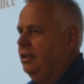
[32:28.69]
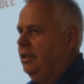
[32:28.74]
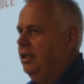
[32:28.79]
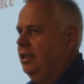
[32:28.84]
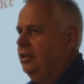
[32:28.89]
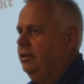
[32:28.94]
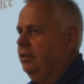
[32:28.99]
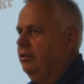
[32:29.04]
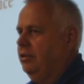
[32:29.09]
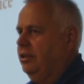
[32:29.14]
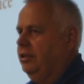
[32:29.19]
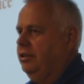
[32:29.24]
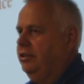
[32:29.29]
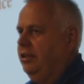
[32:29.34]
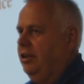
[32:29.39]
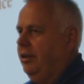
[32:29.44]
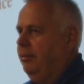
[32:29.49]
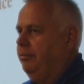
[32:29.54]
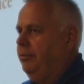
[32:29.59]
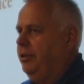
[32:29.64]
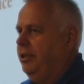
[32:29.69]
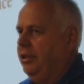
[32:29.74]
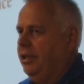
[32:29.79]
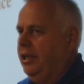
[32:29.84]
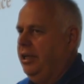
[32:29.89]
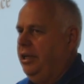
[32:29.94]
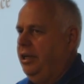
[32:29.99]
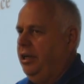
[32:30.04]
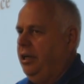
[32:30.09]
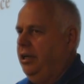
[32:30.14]
It's going to stop
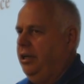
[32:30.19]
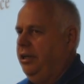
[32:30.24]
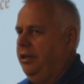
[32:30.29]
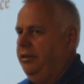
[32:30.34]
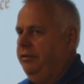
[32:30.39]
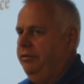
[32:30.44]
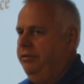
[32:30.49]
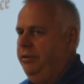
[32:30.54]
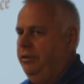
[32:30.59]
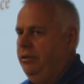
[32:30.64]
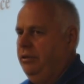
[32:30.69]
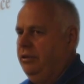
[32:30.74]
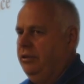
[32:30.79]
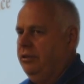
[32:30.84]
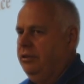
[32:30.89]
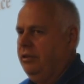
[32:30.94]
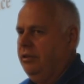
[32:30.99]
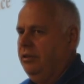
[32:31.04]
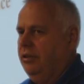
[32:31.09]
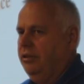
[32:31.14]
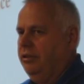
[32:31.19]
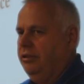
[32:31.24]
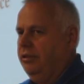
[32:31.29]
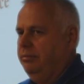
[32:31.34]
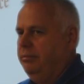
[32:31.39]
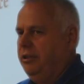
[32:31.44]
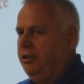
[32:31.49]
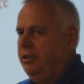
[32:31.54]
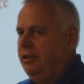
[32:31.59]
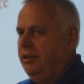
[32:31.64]
being air and fuel. It's going
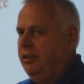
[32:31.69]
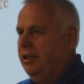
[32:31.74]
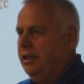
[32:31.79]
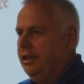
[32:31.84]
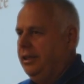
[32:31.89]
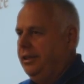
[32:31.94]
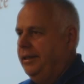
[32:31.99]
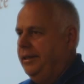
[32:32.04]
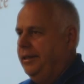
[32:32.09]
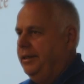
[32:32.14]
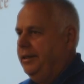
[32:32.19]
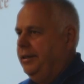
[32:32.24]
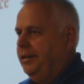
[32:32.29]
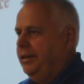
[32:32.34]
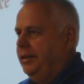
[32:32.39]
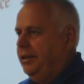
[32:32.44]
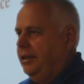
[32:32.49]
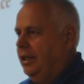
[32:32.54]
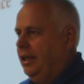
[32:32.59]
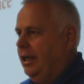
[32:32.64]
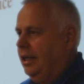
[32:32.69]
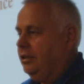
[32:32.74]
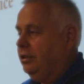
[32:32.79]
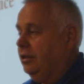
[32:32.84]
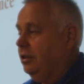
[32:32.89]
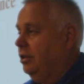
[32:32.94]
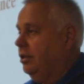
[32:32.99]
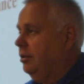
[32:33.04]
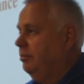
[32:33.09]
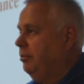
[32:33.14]
to be
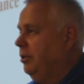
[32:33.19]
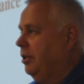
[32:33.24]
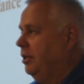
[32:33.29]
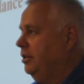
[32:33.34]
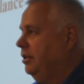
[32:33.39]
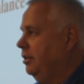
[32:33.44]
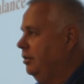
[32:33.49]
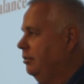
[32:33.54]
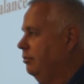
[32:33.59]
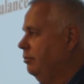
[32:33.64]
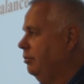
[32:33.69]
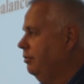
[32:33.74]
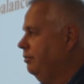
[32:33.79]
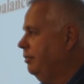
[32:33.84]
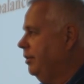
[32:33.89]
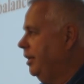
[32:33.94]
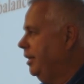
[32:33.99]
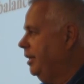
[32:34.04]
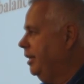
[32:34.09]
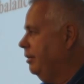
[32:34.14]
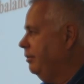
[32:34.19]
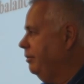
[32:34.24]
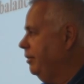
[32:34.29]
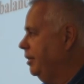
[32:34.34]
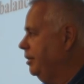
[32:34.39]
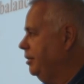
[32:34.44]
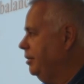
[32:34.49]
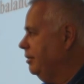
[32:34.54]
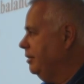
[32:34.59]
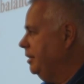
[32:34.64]
actually combustion, we'll find out
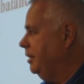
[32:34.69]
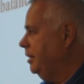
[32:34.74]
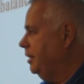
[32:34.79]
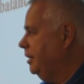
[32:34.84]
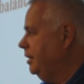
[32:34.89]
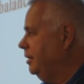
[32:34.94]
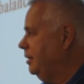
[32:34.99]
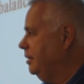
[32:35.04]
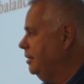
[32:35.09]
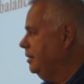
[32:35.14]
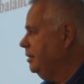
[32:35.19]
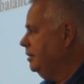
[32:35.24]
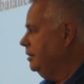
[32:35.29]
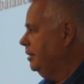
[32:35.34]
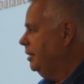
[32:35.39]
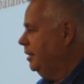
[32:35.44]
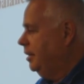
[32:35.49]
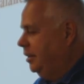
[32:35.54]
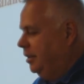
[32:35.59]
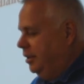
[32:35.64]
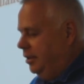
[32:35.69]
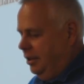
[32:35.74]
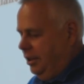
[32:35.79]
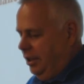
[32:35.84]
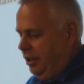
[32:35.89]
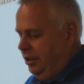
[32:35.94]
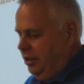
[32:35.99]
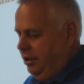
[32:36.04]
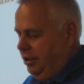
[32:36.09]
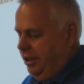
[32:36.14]
eventually, is
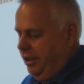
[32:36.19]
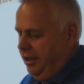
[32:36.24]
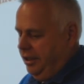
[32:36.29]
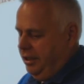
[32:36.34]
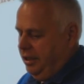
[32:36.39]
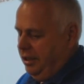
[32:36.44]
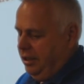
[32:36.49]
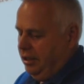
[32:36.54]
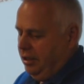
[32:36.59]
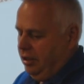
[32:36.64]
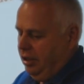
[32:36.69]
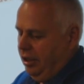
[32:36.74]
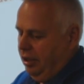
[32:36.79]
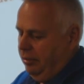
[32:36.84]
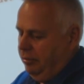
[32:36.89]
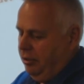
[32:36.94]
taking a